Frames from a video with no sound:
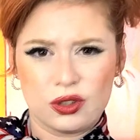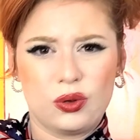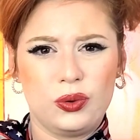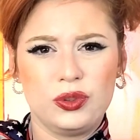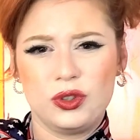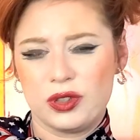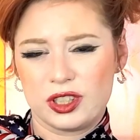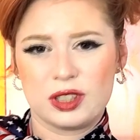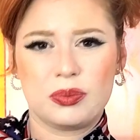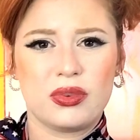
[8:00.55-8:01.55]
told to
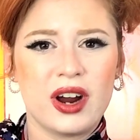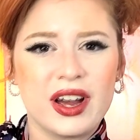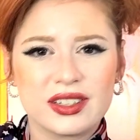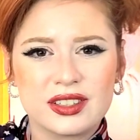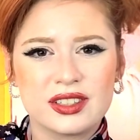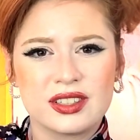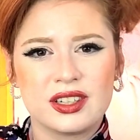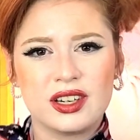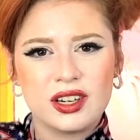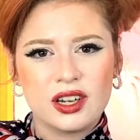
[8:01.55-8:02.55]
express.
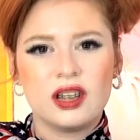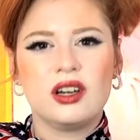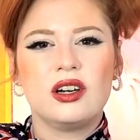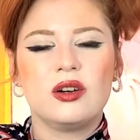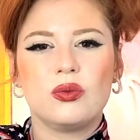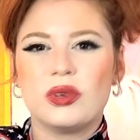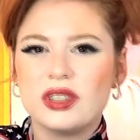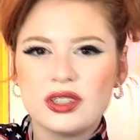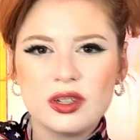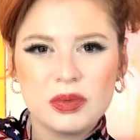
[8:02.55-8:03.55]
When
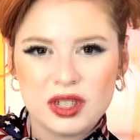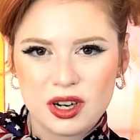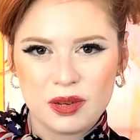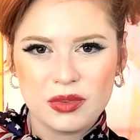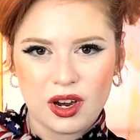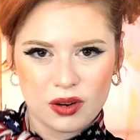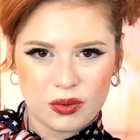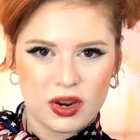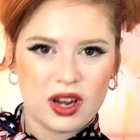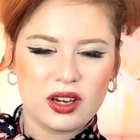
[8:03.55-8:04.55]
did it become that
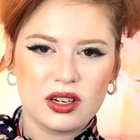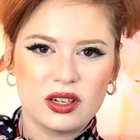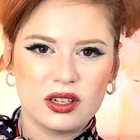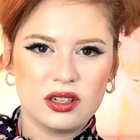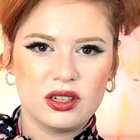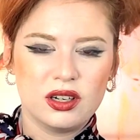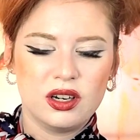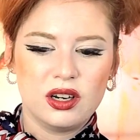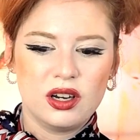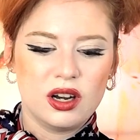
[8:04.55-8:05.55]
way?
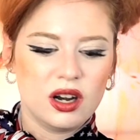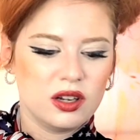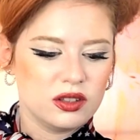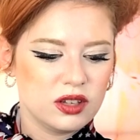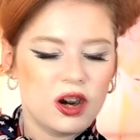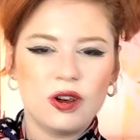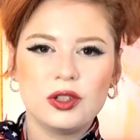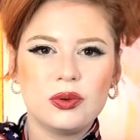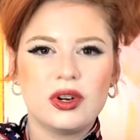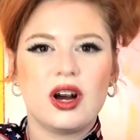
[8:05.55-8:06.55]
The
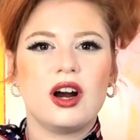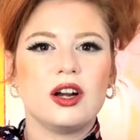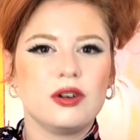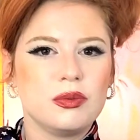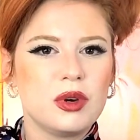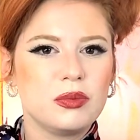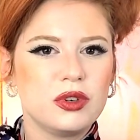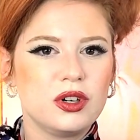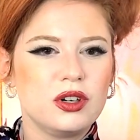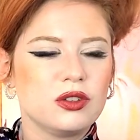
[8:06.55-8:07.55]
Hollywood I
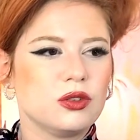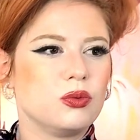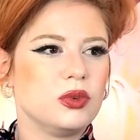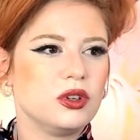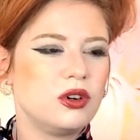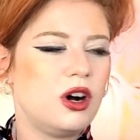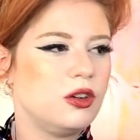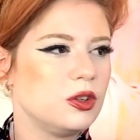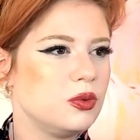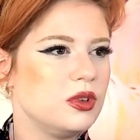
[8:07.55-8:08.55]
remember, the real
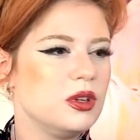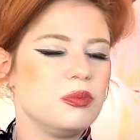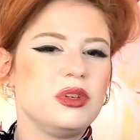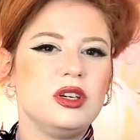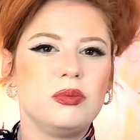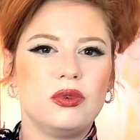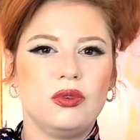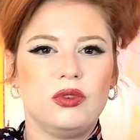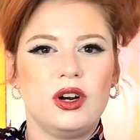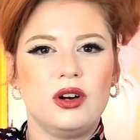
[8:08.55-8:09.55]
Hollywood that
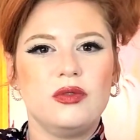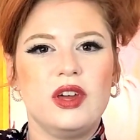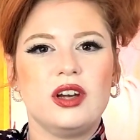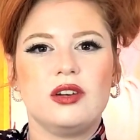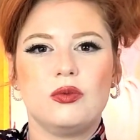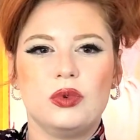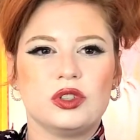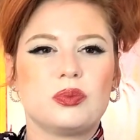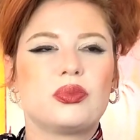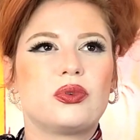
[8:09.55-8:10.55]
people loved, that
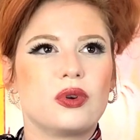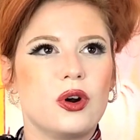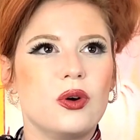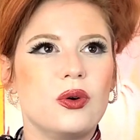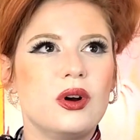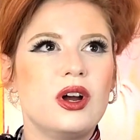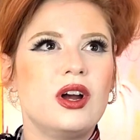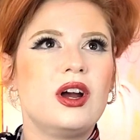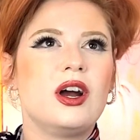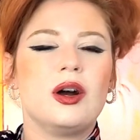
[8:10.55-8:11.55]
was pro
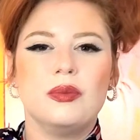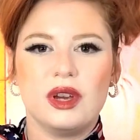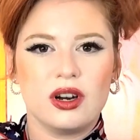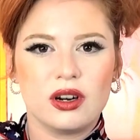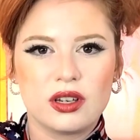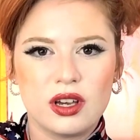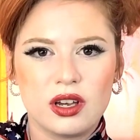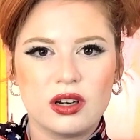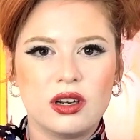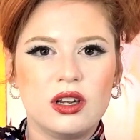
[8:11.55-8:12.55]

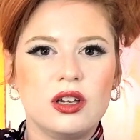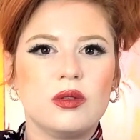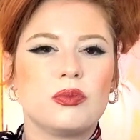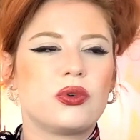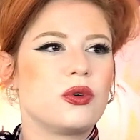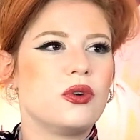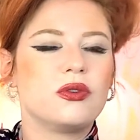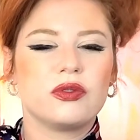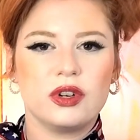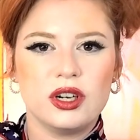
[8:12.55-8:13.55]
American, pro
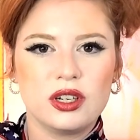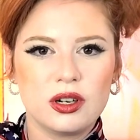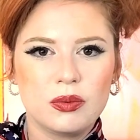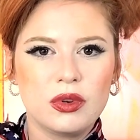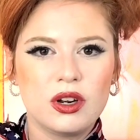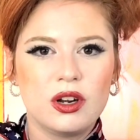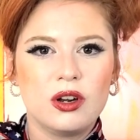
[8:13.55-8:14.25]
freedom,